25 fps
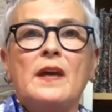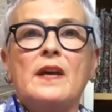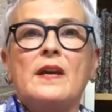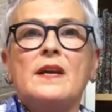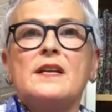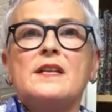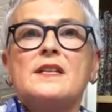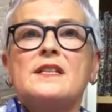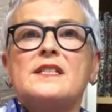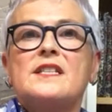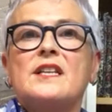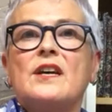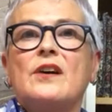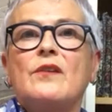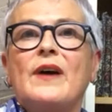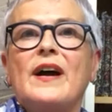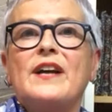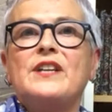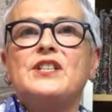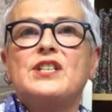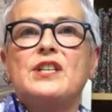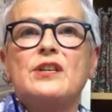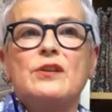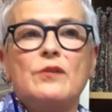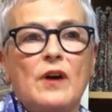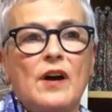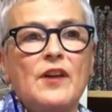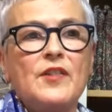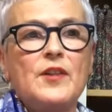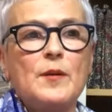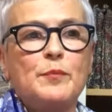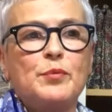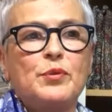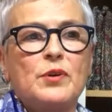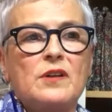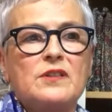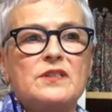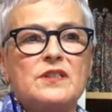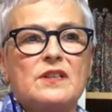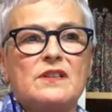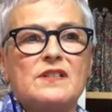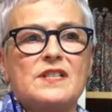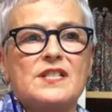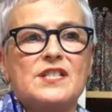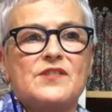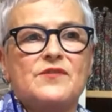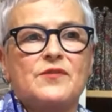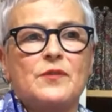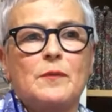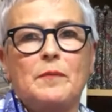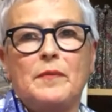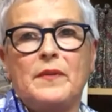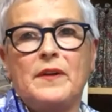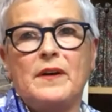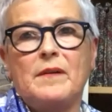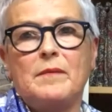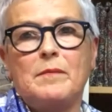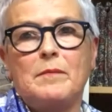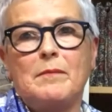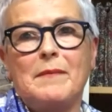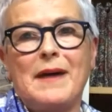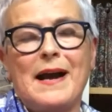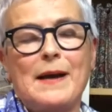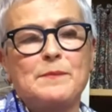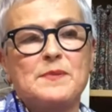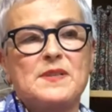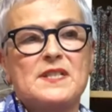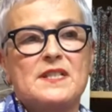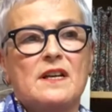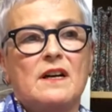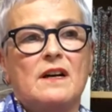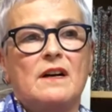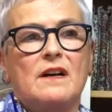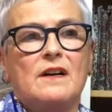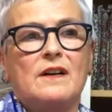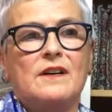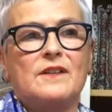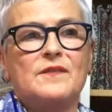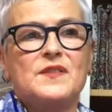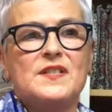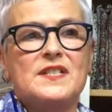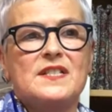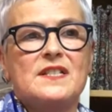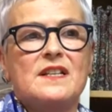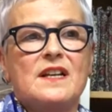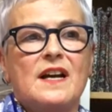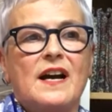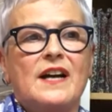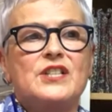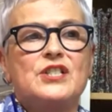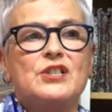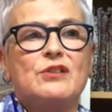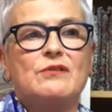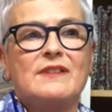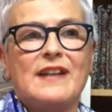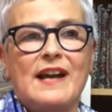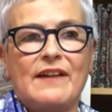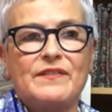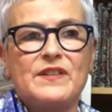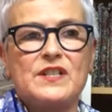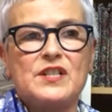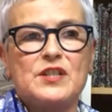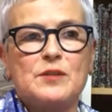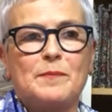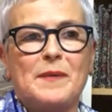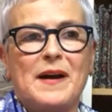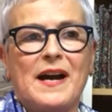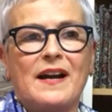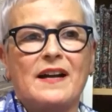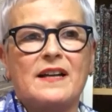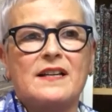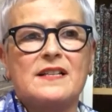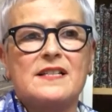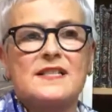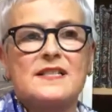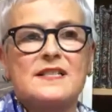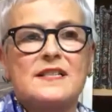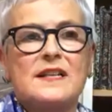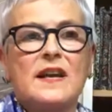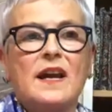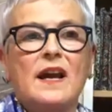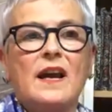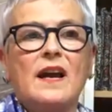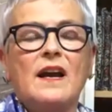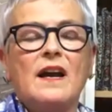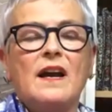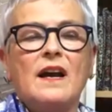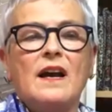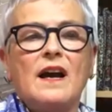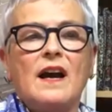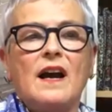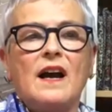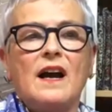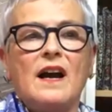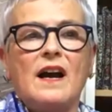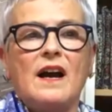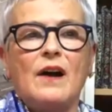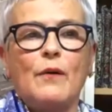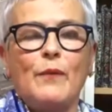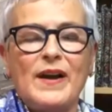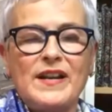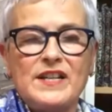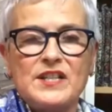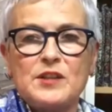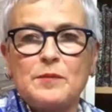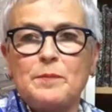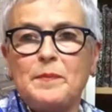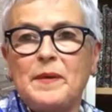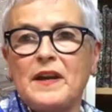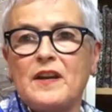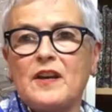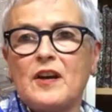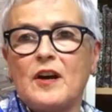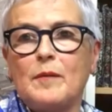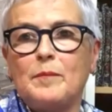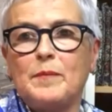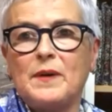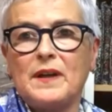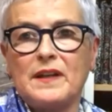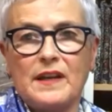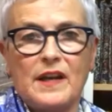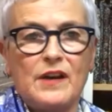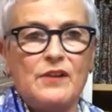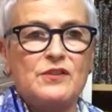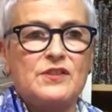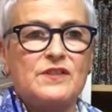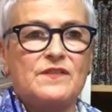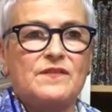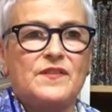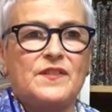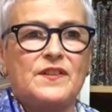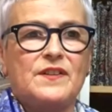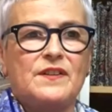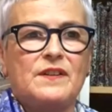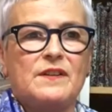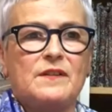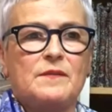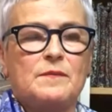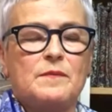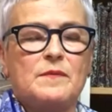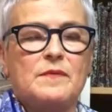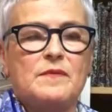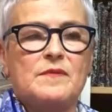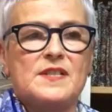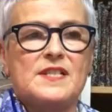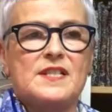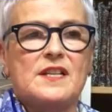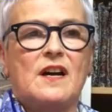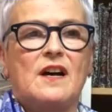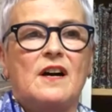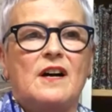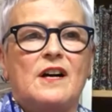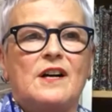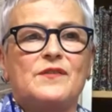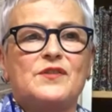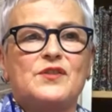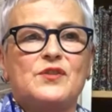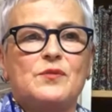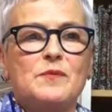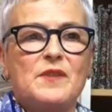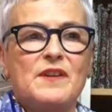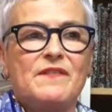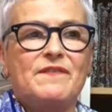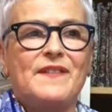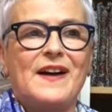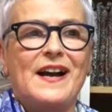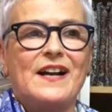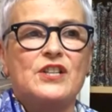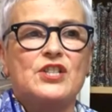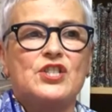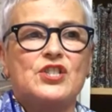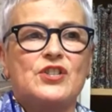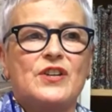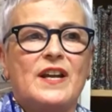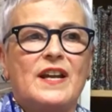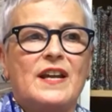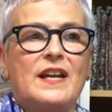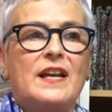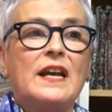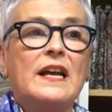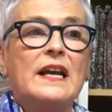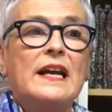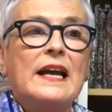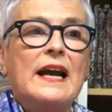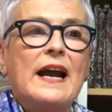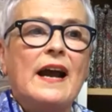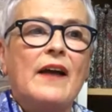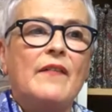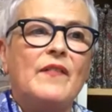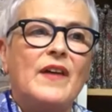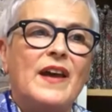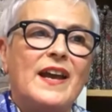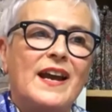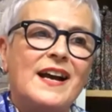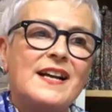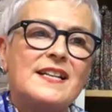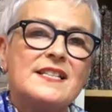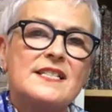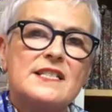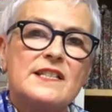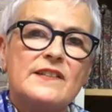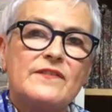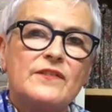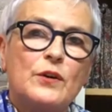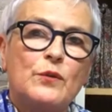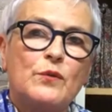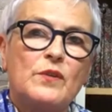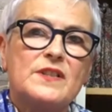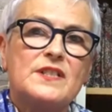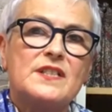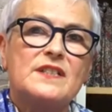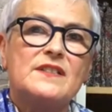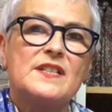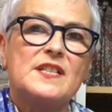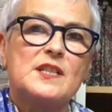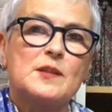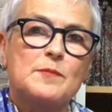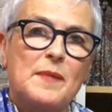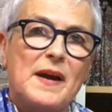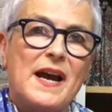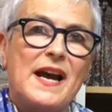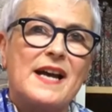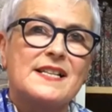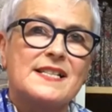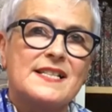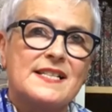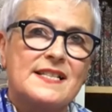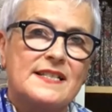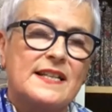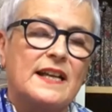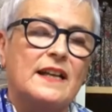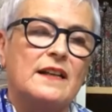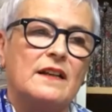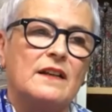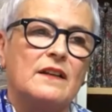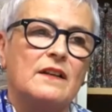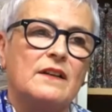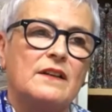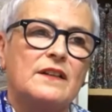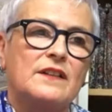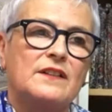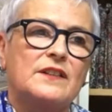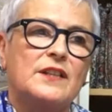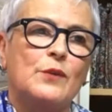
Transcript: So I do other products from the map scarves. I do lavender bags. I went to pick up a load of the scarves from the factory, and they asked if I wanted the spare silk that